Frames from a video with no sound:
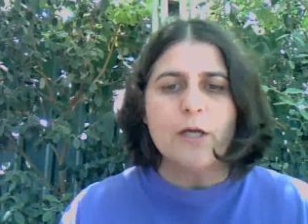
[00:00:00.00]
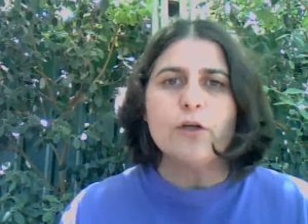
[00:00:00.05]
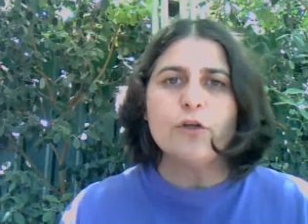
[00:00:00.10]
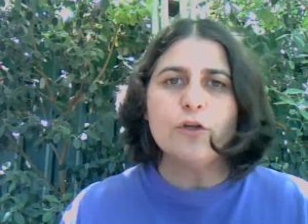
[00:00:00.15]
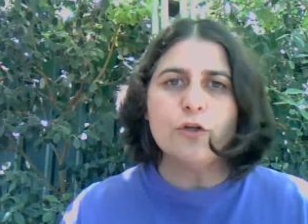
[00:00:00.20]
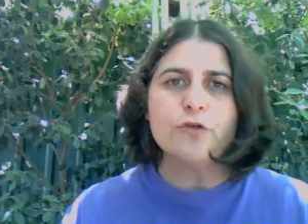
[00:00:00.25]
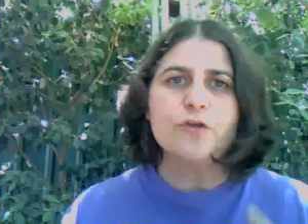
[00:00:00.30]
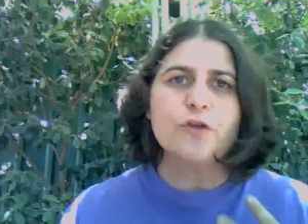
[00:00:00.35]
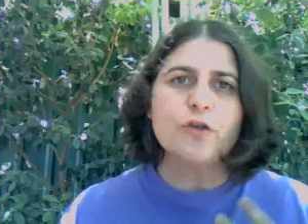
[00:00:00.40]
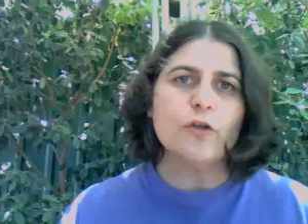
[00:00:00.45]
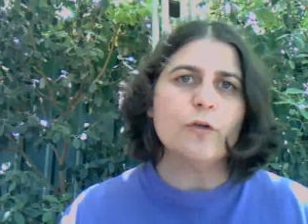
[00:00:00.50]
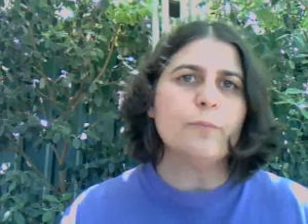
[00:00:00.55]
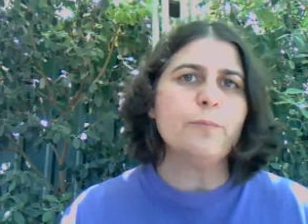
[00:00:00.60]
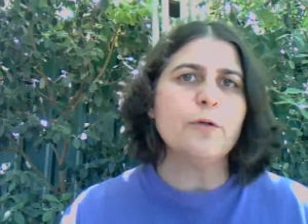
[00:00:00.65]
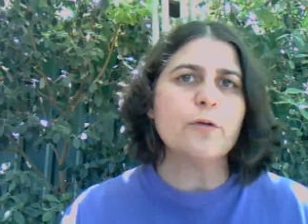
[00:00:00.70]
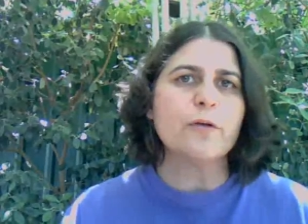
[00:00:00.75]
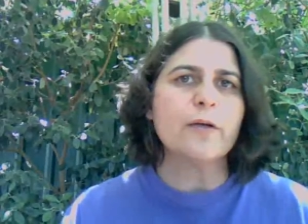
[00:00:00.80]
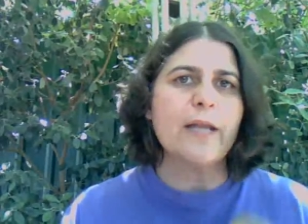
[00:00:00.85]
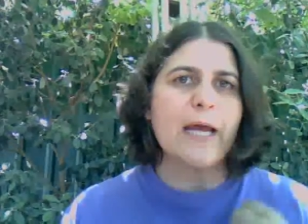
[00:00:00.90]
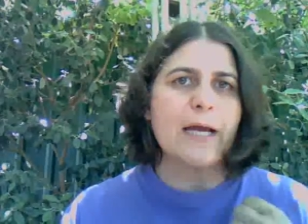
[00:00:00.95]
YouTube,
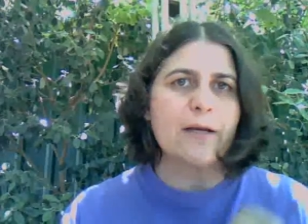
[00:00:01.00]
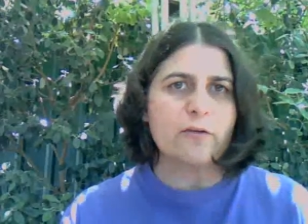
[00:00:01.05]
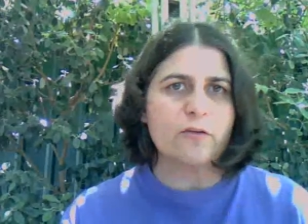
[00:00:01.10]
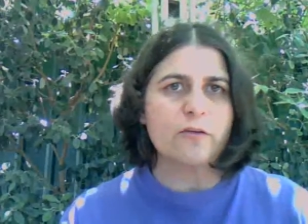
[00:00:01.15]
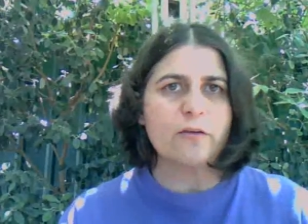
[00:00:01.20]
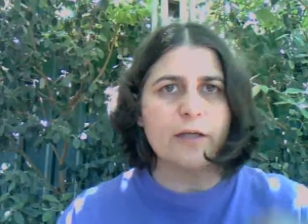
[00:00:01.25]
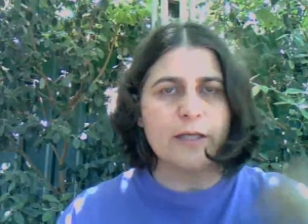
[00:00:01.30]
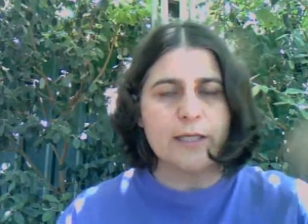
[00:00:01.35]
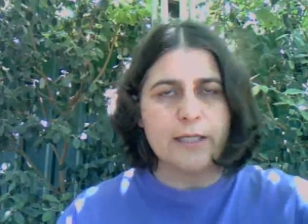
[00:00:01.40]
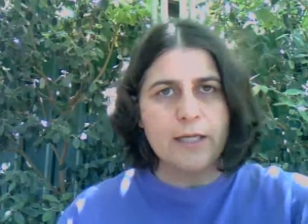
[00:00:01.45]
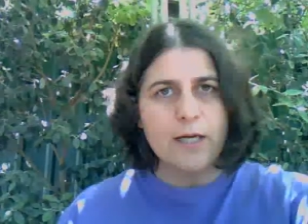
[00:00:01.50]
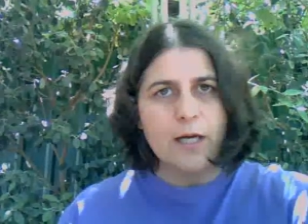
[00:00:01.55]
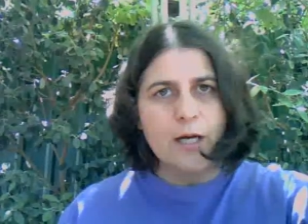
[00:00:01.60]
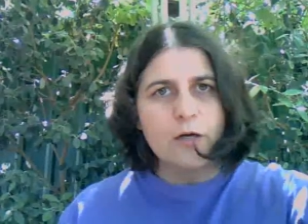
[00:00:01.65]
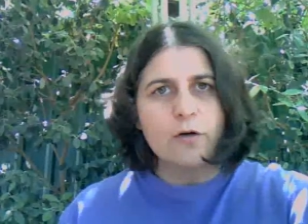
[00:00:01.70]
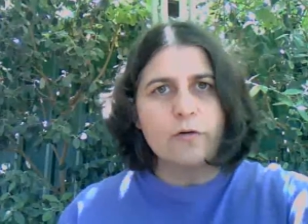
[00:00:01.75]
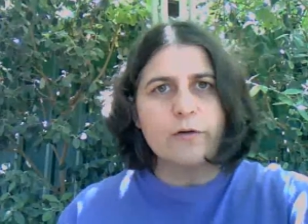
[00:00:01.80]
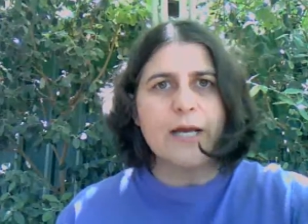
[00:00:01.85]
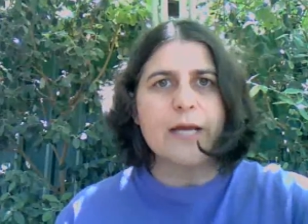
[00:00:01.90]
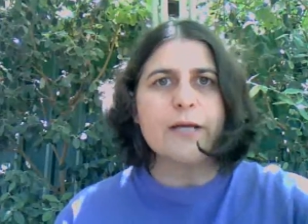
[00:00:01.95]
you can actually
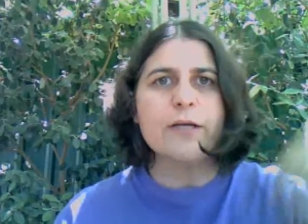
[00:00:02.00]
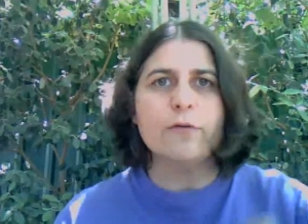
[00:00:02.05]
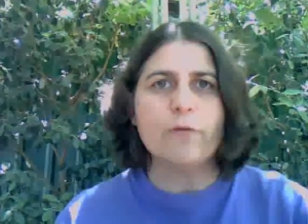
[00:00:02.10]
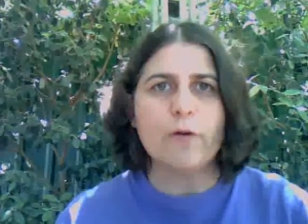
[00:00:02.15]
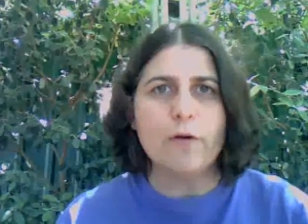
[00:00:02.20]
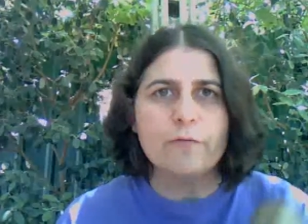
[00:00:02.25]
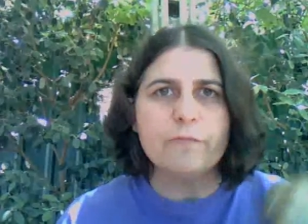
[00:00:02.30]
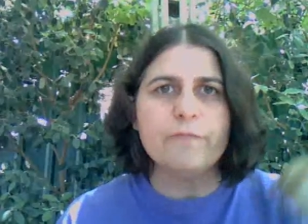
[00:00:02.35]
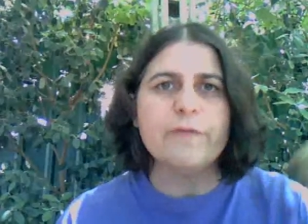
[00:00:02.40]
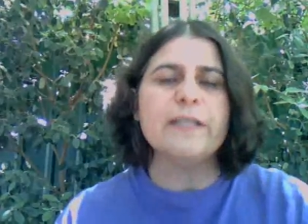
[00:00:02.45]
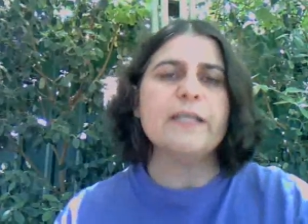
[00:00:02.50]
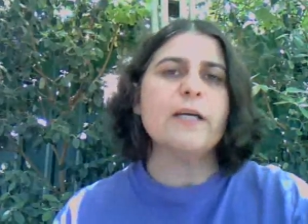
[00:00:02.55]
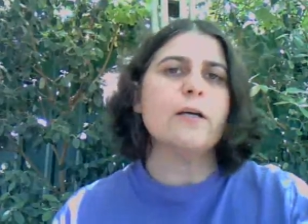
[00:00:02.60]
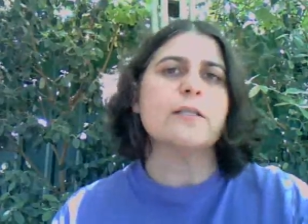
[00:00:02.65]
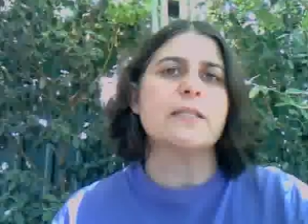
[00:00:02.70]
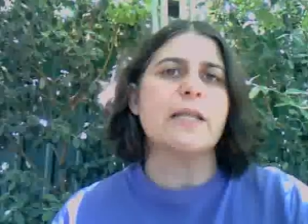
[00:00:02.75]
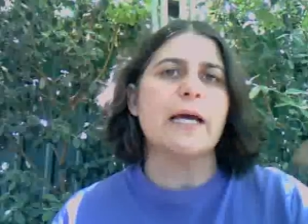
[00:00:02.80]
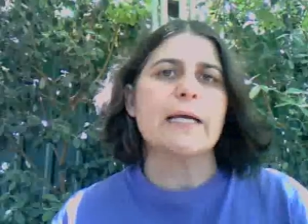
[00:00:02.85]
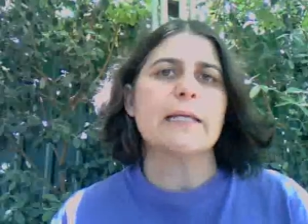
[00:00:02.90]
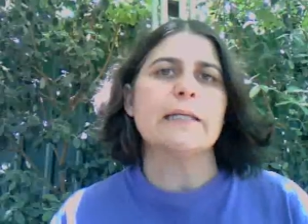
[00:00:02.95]
create your own
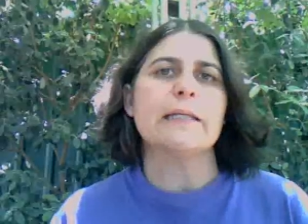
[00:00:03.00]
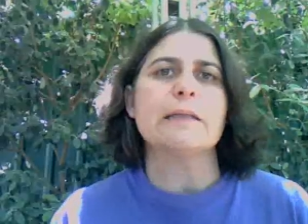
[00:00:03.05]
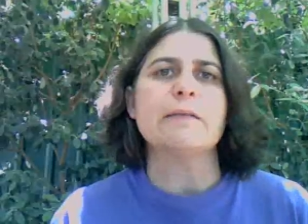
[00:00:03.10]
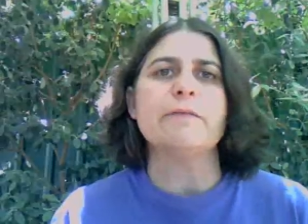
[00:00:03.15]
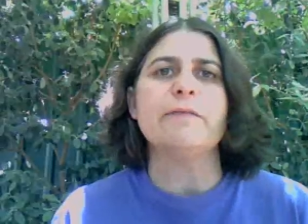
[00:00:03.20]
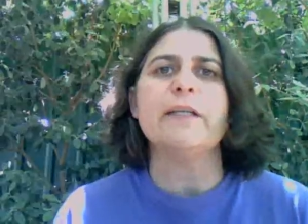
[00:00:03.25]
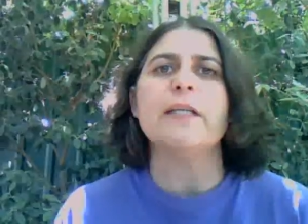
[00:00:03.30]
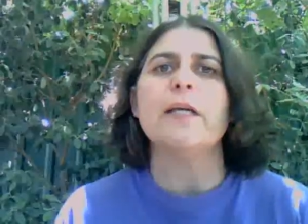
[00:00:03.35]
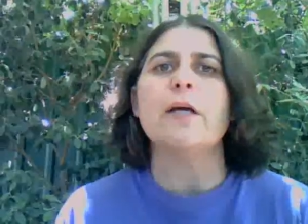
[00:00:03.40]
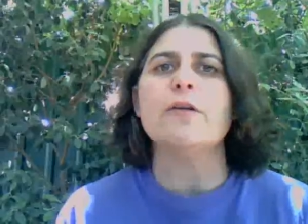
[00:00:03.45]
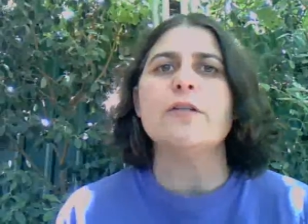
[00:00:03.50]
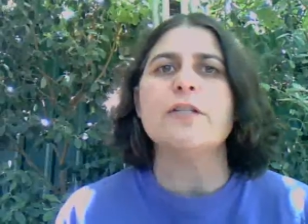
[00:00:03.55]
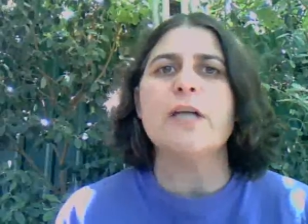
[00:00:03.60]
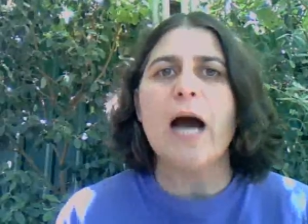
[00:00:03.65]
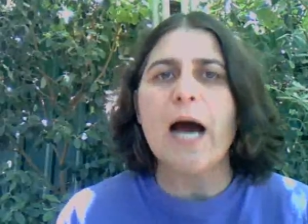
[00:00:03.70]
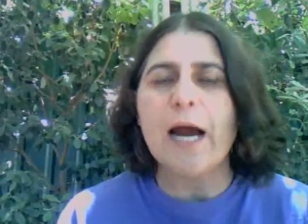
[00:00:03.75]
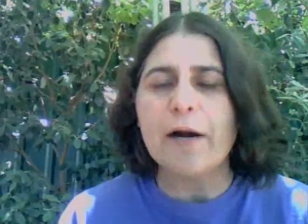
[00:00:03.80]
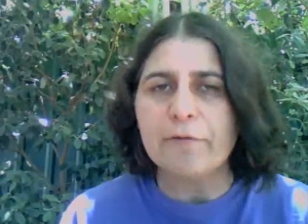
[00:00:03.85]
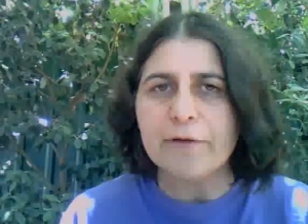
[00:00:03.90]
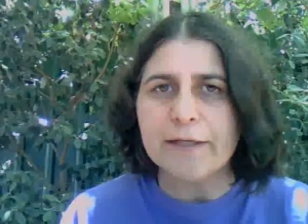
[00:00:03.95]
videos, like a little video
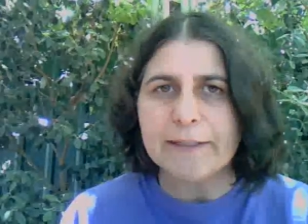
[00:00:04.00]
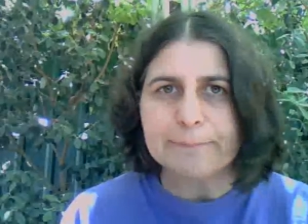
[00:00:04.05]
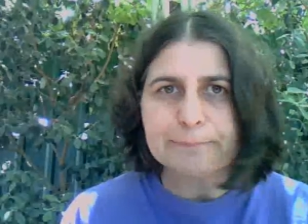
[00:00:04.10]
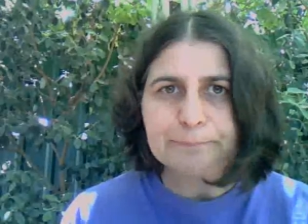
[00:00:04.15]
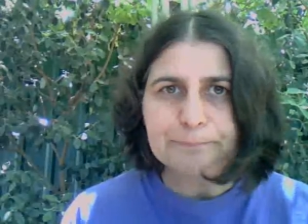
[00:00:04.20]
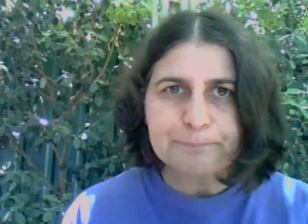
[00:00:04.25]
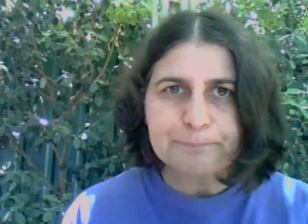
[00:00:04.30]
diary